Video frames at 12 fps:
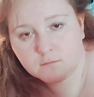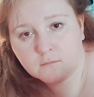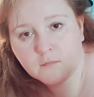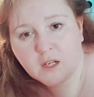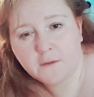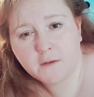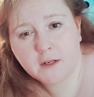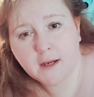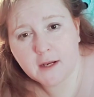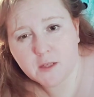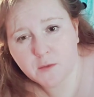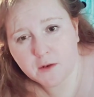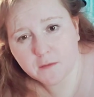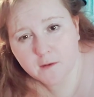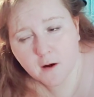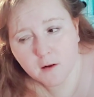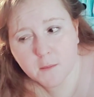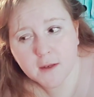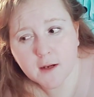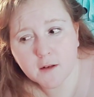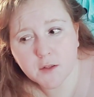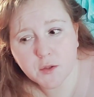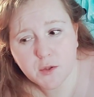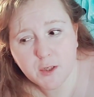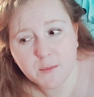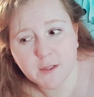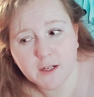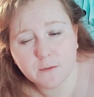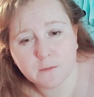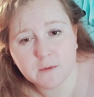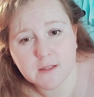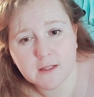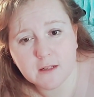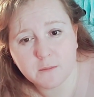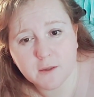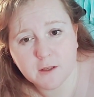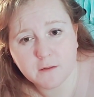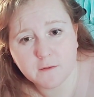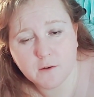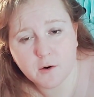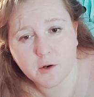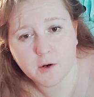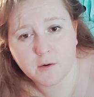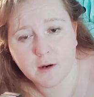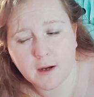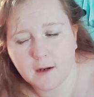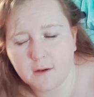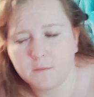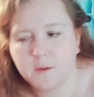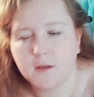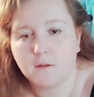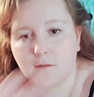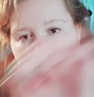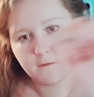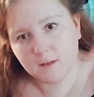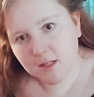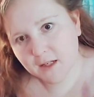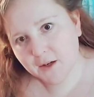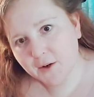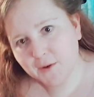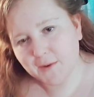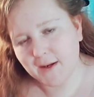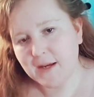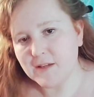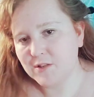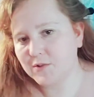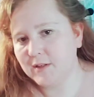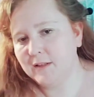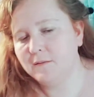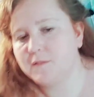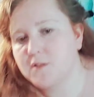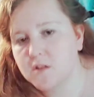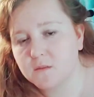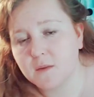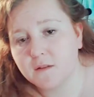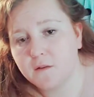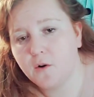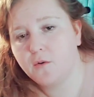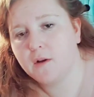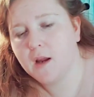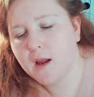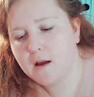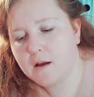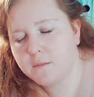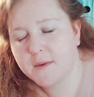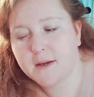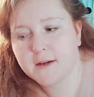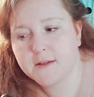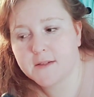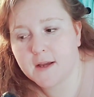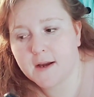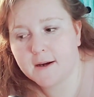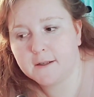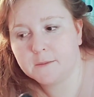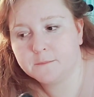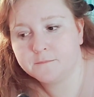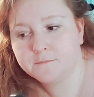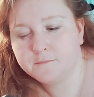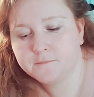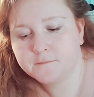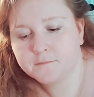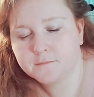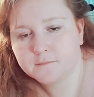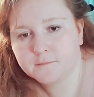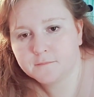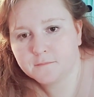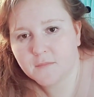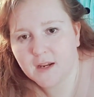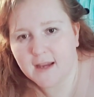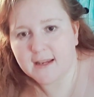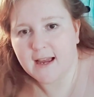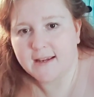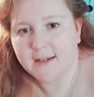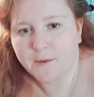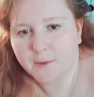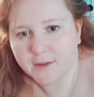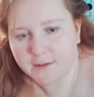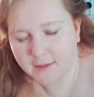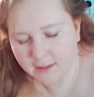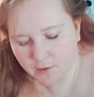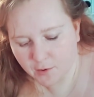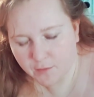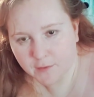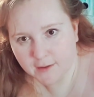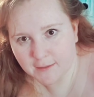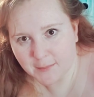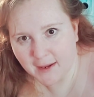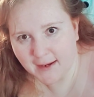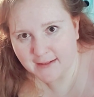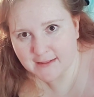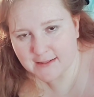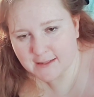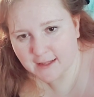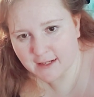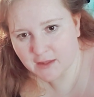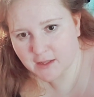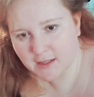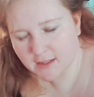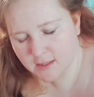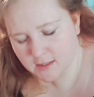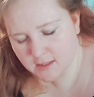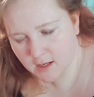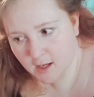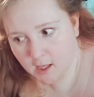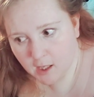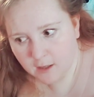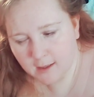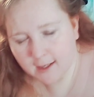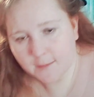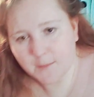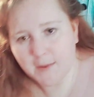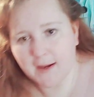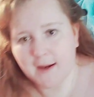If you guys want to follow me on YouTube, you can see a bigger bigger video screen versus my phone, because I want to lean over and paint like this, but